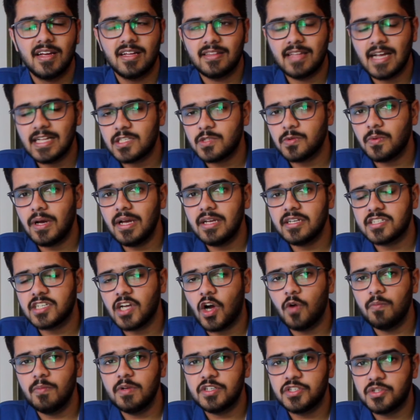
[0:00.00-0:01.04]
That's why
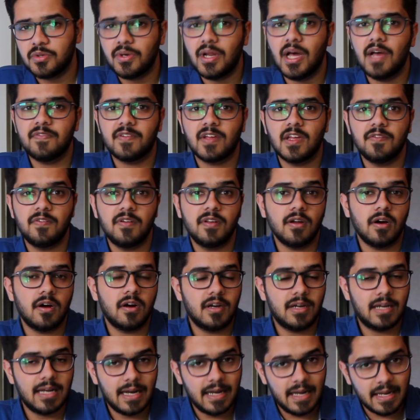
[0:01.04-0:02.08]
Xiaomi should have given a
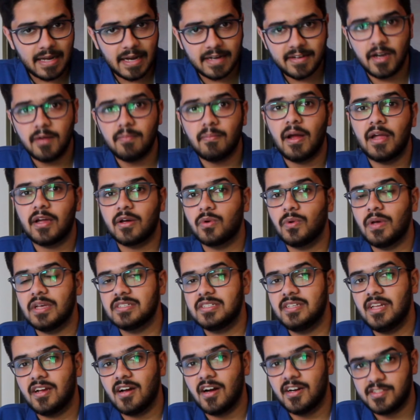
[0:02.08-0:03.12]
dedicated micro
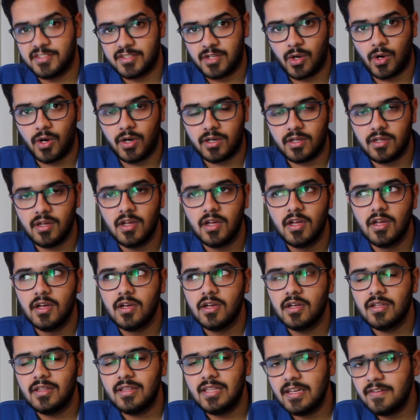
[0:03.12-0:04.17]
SD card slot.
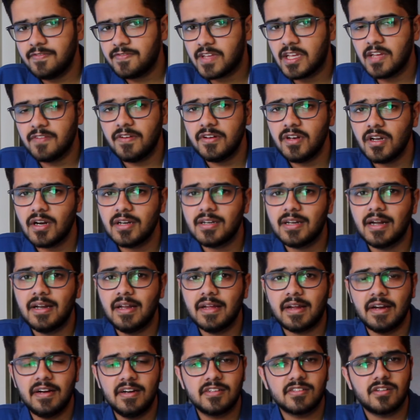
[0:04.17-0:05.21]
They've given a
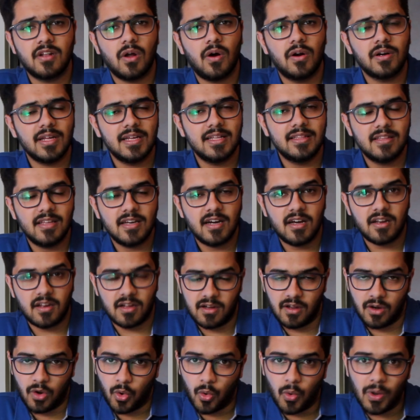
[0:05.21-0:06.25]
dedicated slot in their
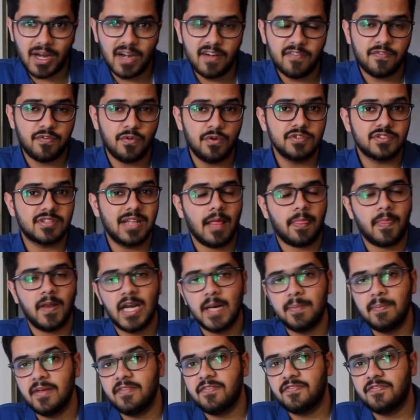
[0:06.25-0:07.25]
lower end phones like the Redmi